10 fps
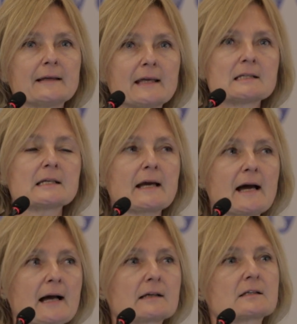getting
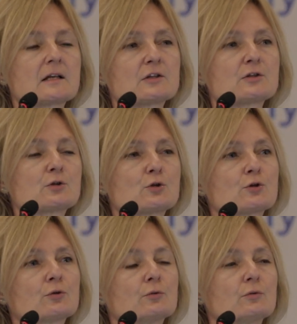access
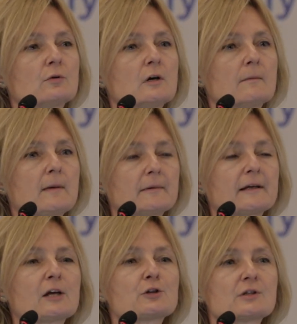to
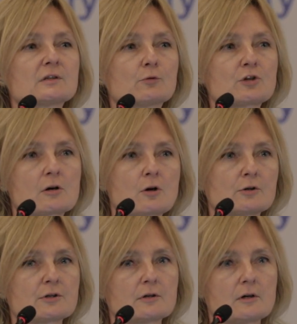publications which are not